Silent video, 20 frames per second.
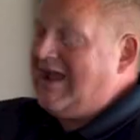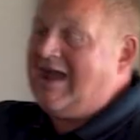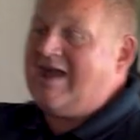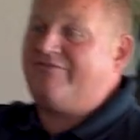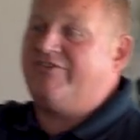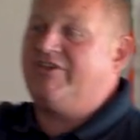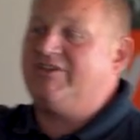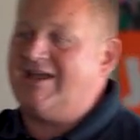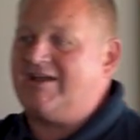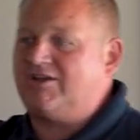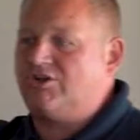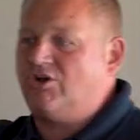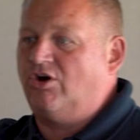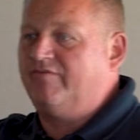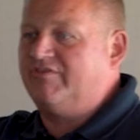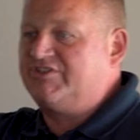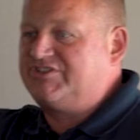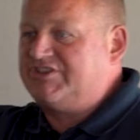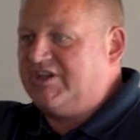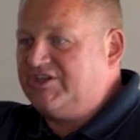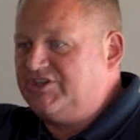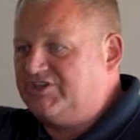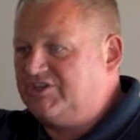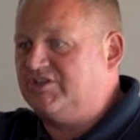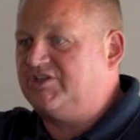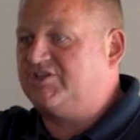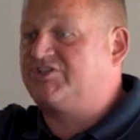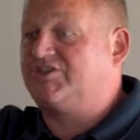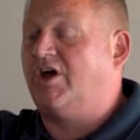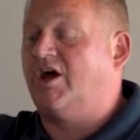having that conversation
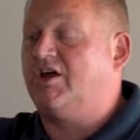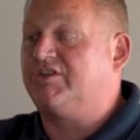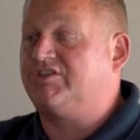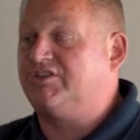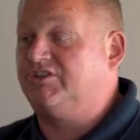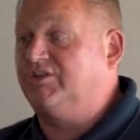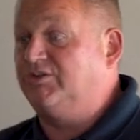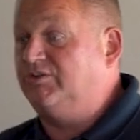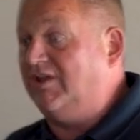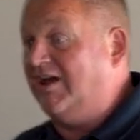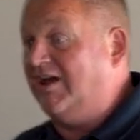and starting to do